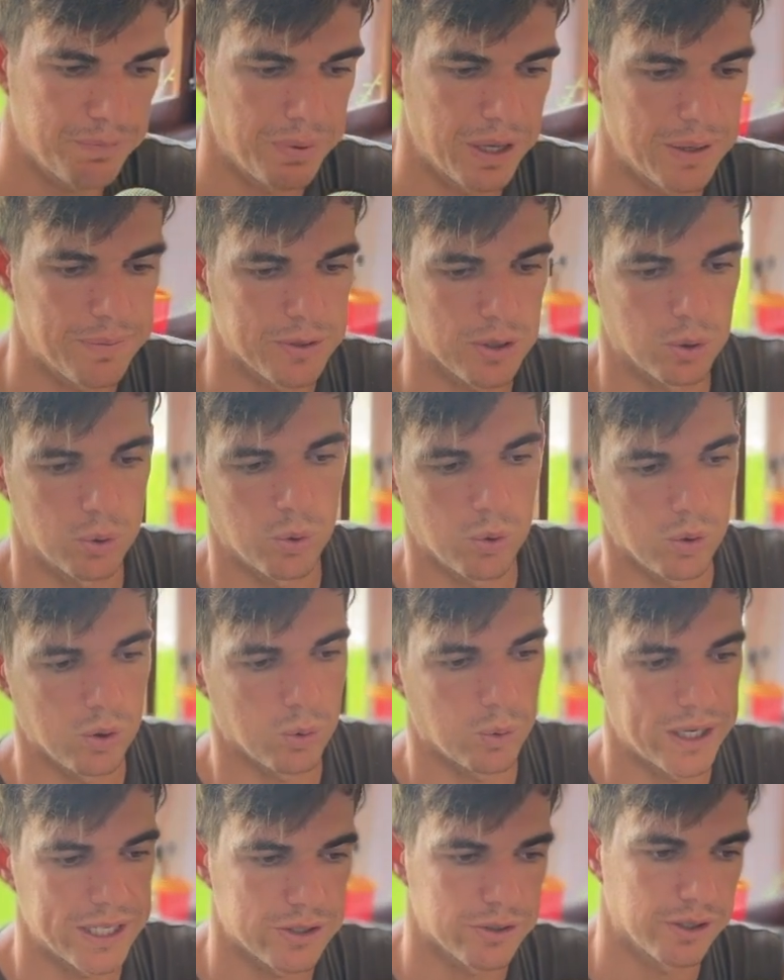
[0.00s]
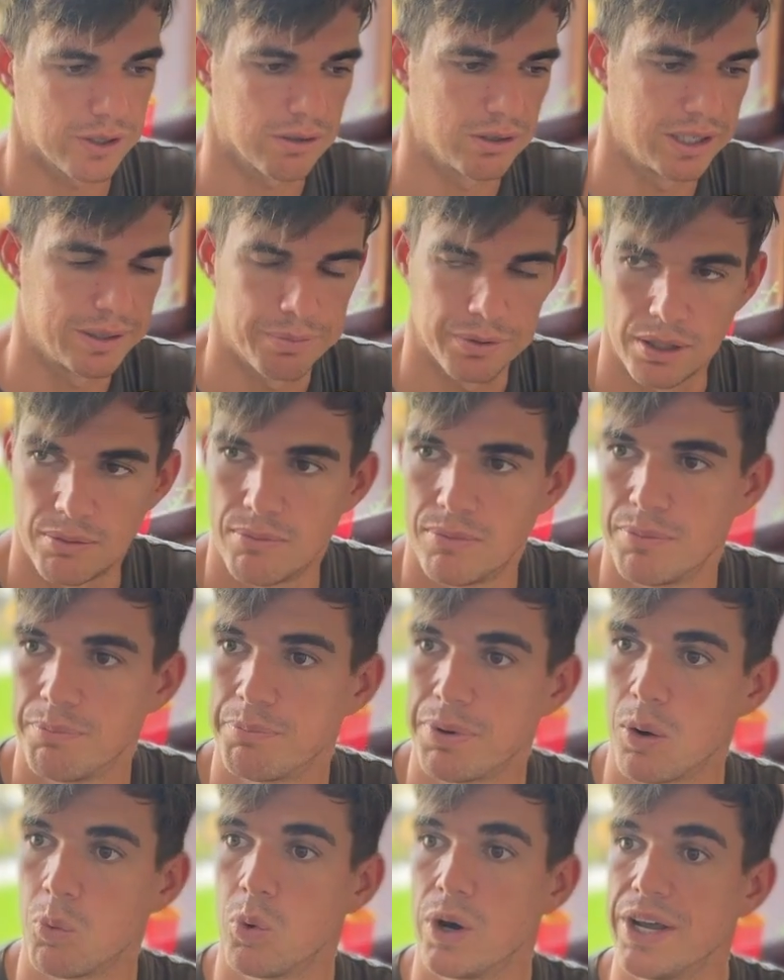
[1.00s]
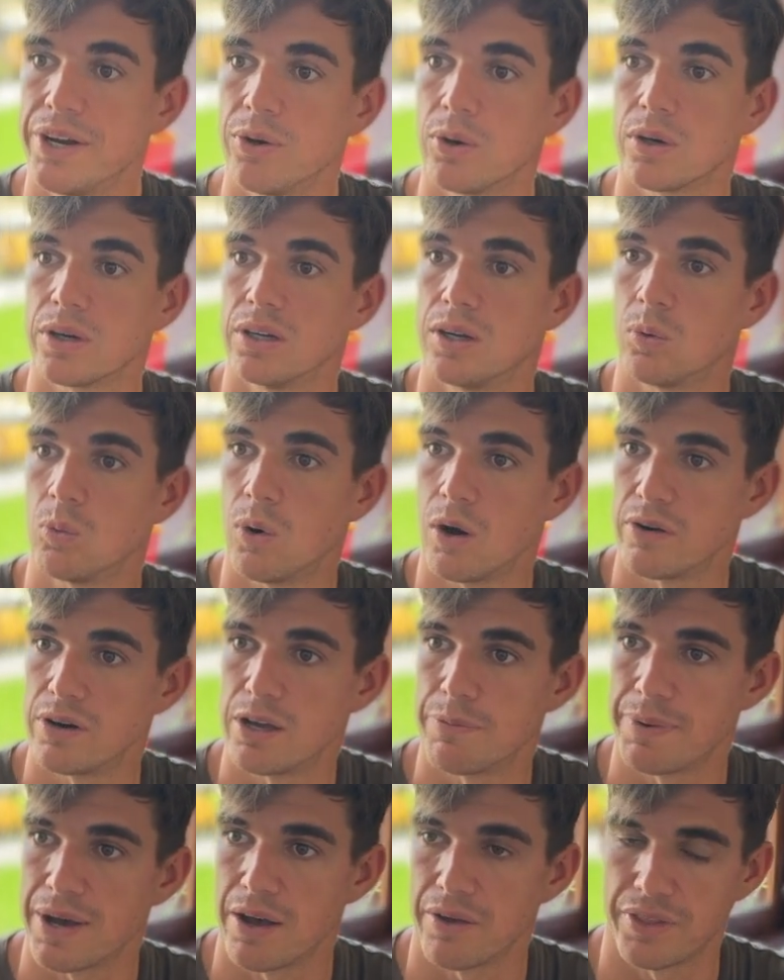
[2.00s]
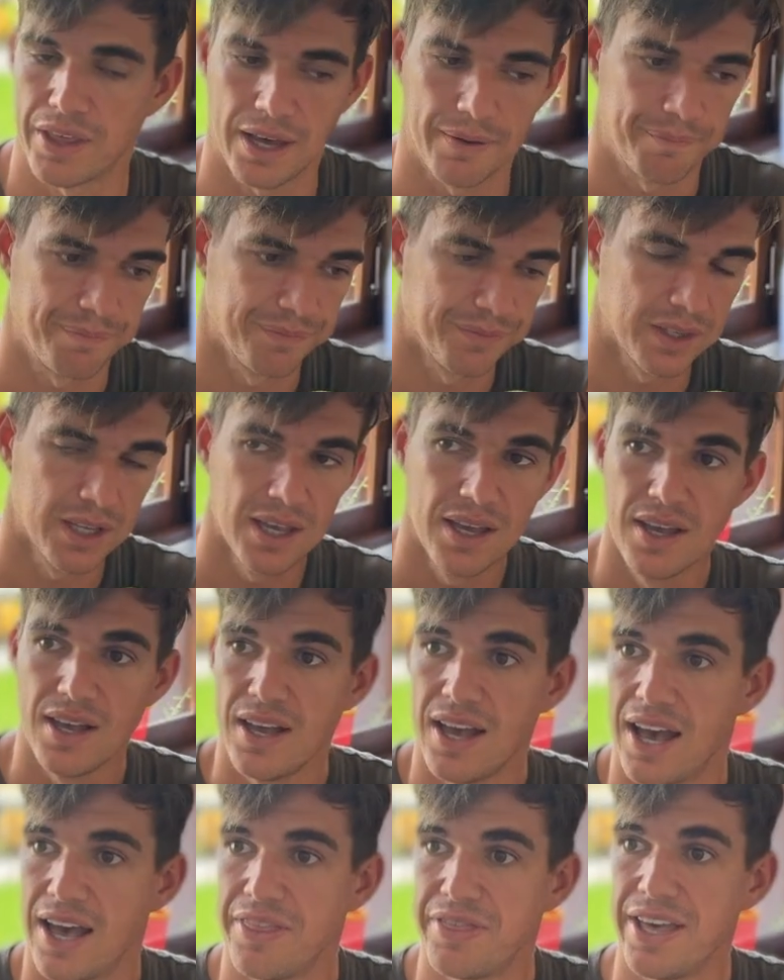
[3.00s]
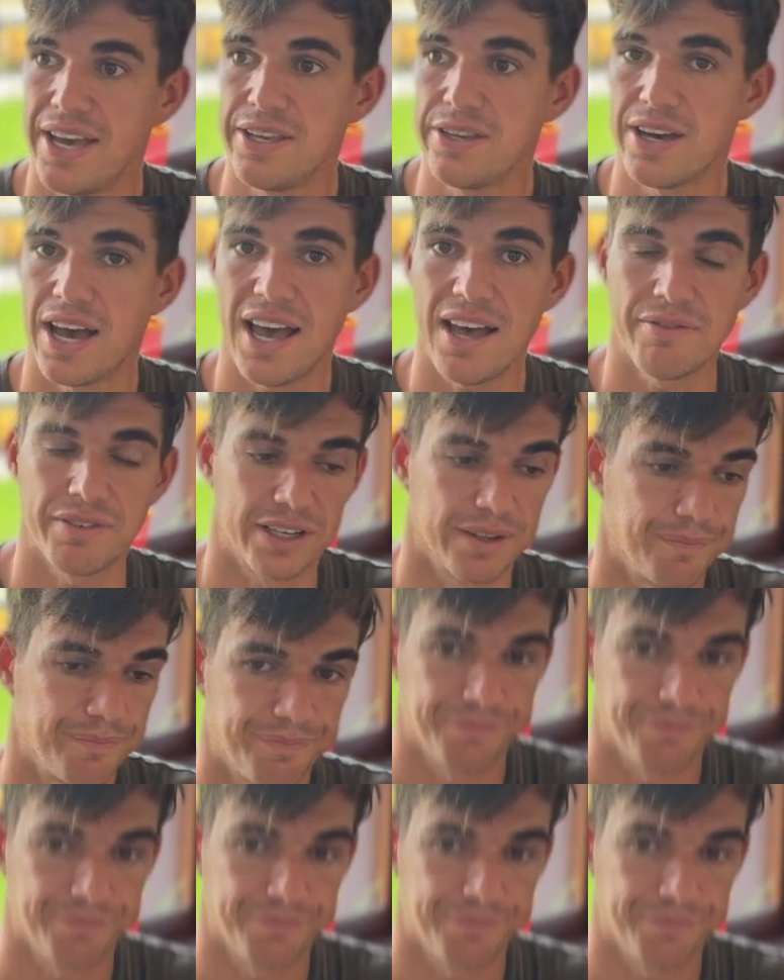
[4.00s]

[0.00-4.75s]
pips all the way to equilibrium. But we're not going to worry about that. And there you have it.